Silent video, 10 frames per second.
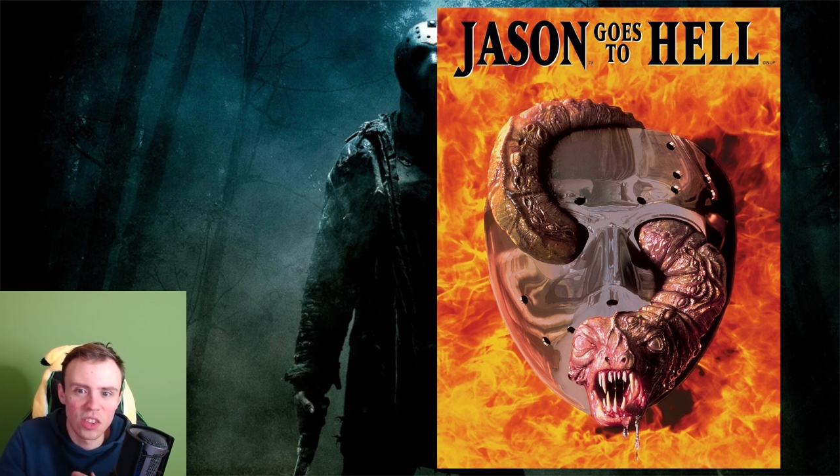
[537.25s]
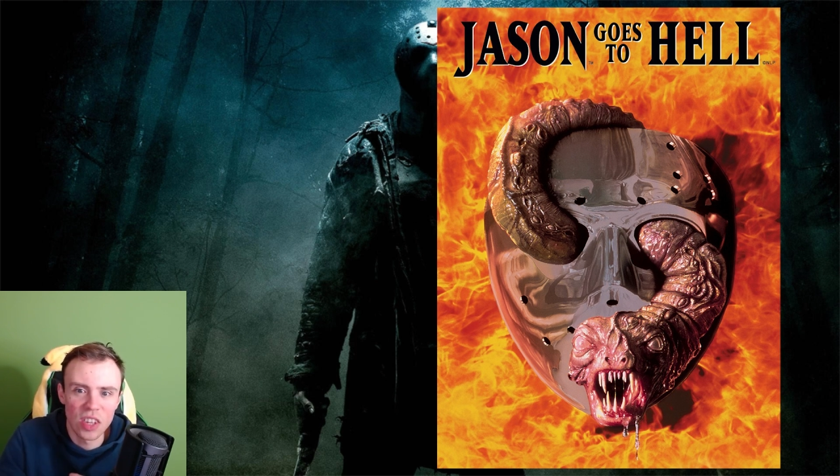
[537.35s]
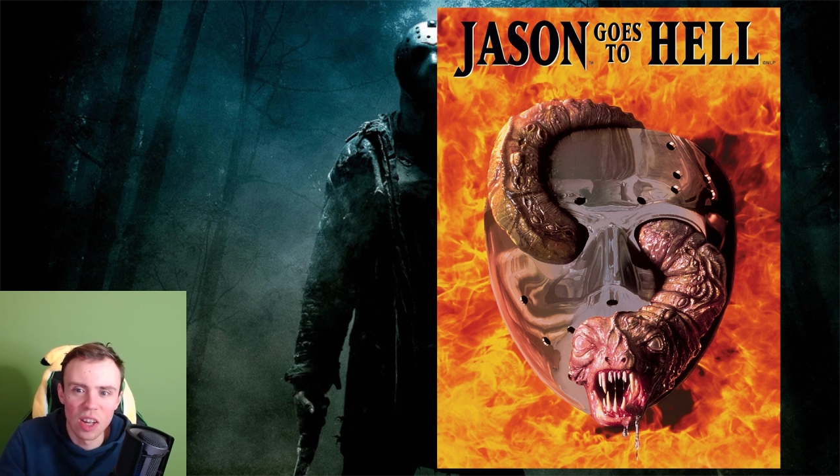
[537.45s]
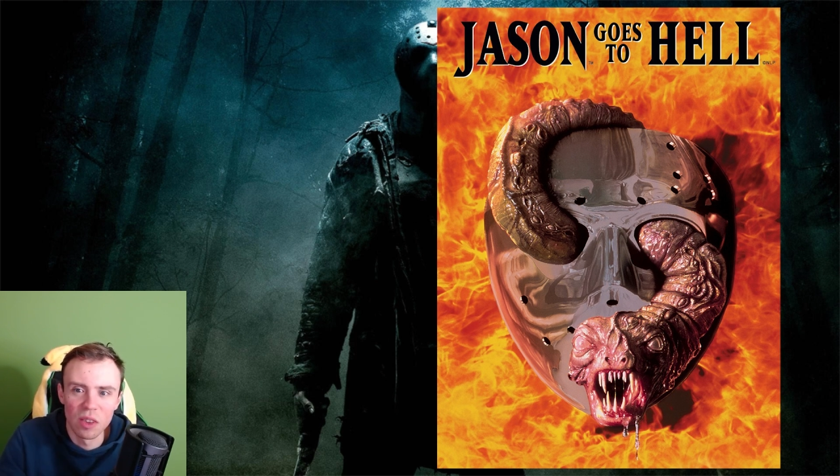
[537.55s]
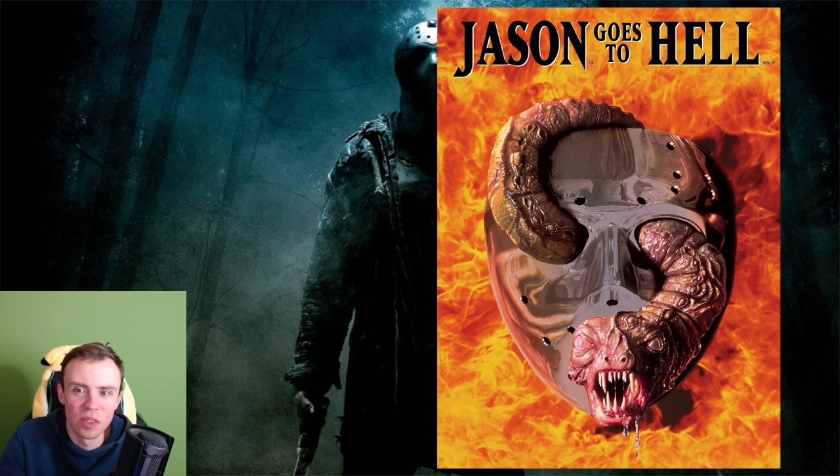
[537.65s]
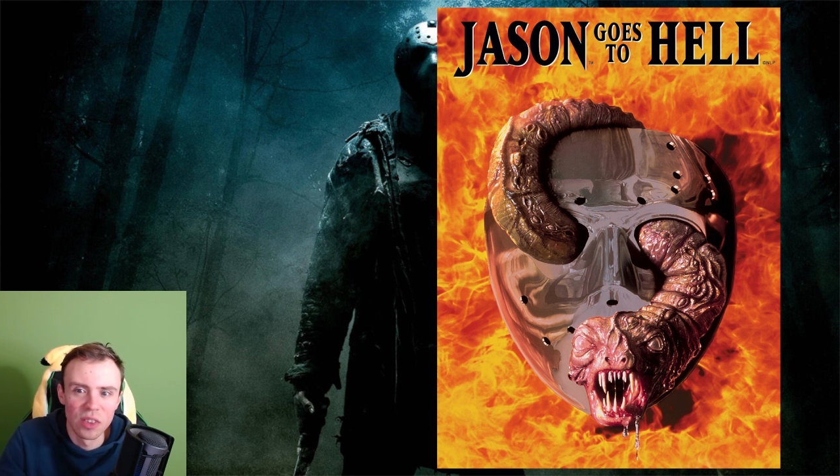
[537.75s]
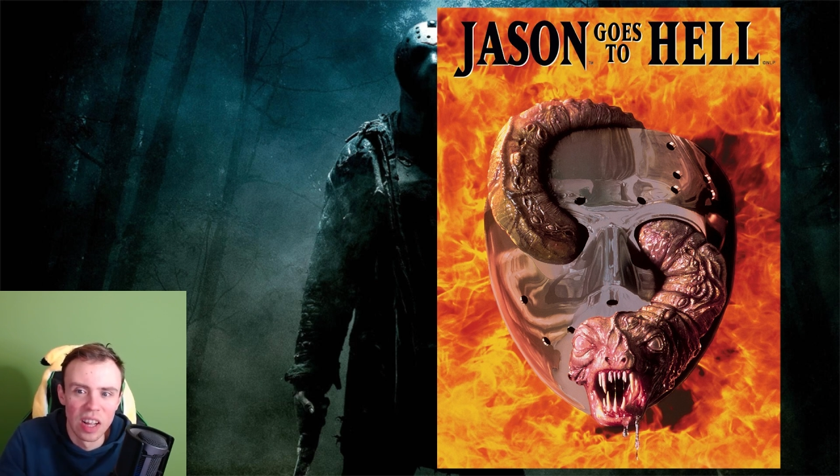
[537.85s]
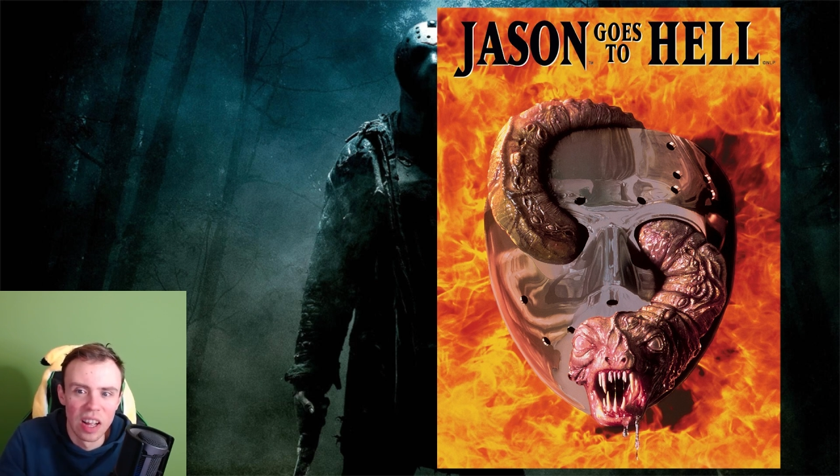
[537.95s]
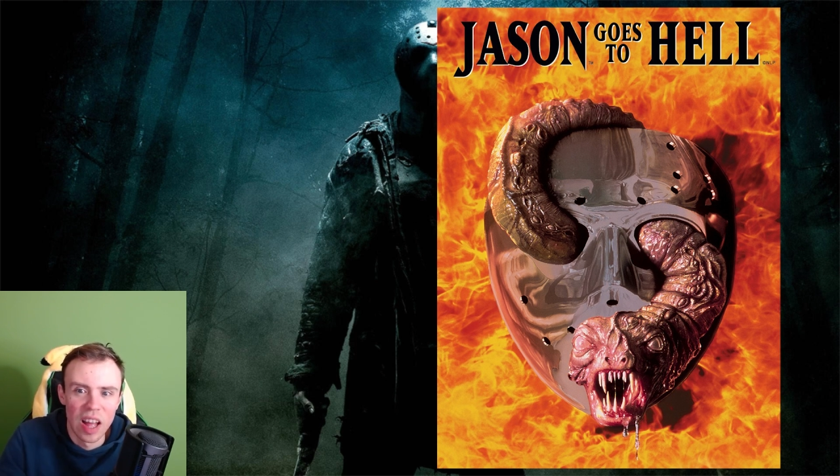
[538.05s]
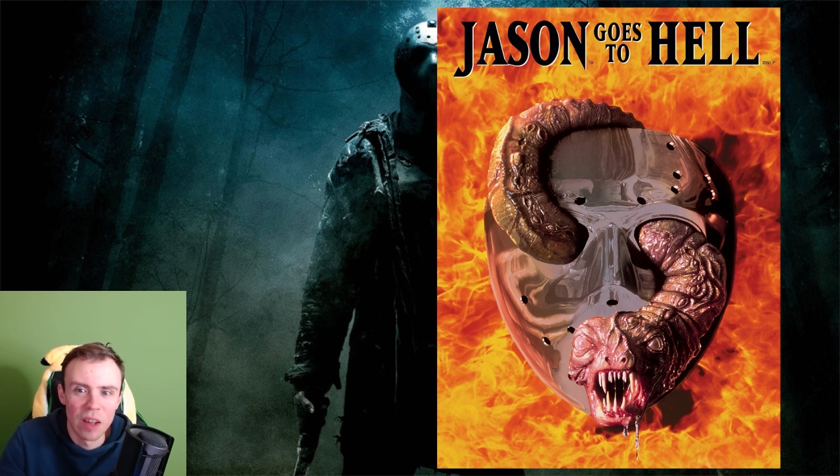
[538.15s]
yourself
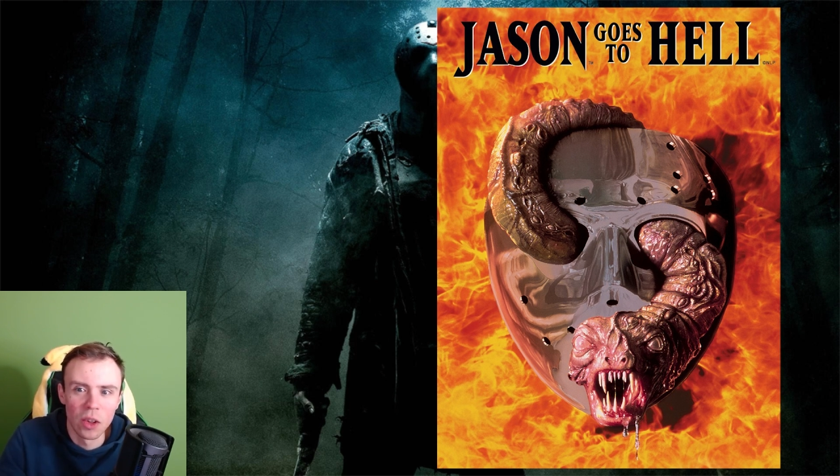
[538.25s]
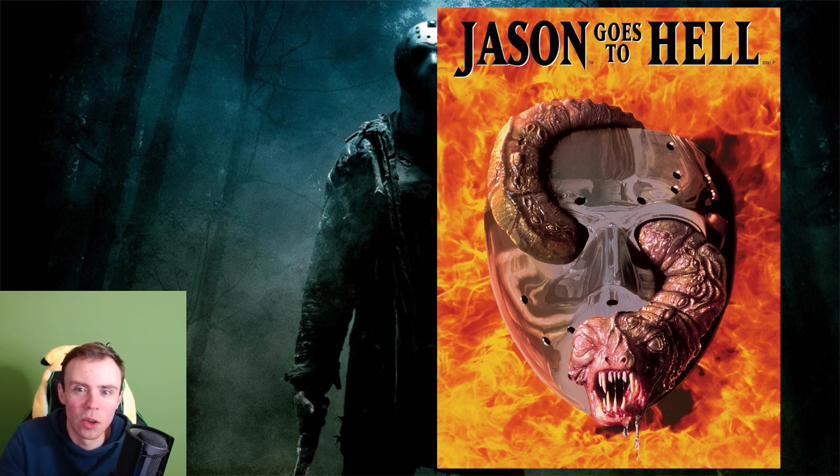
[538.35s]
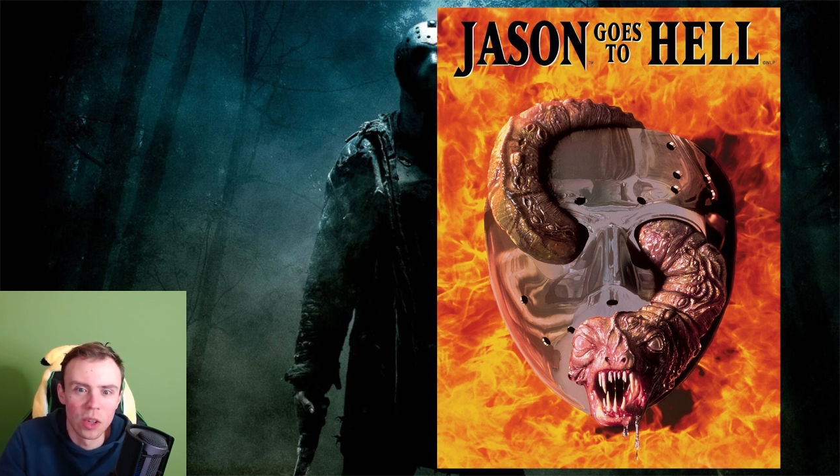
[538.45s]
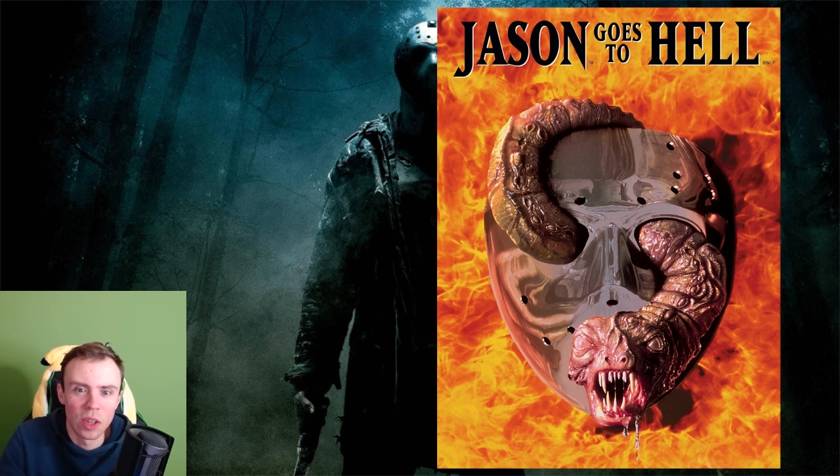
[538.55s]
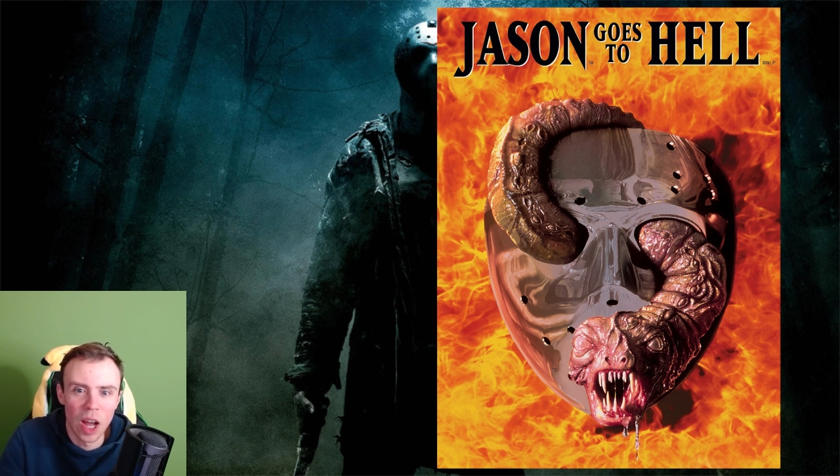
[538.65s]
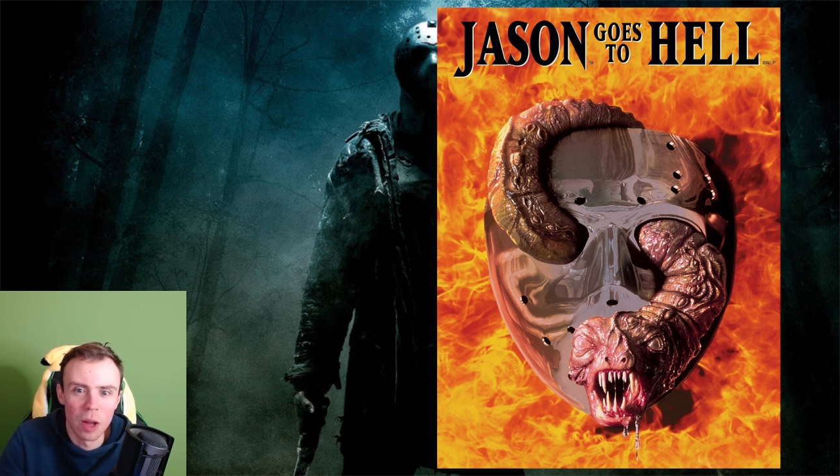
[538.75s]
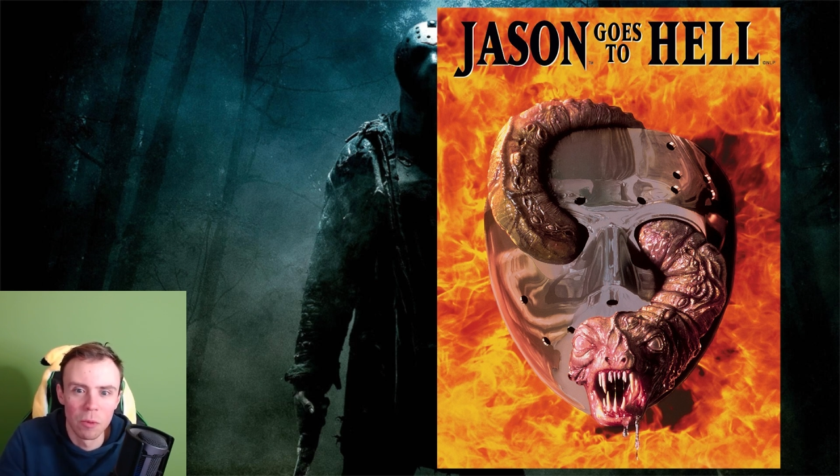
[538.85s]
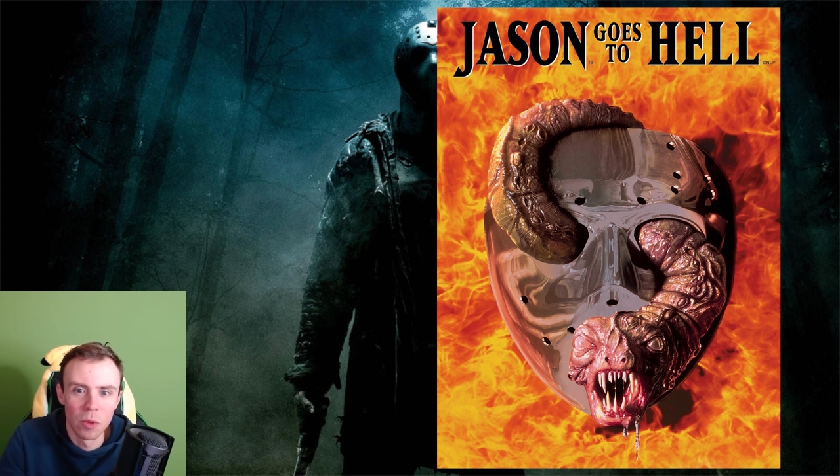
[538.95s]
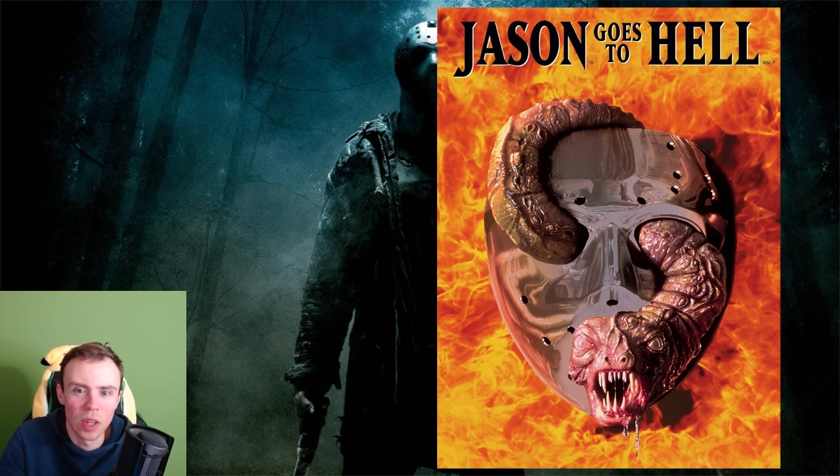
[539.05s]
having a good time with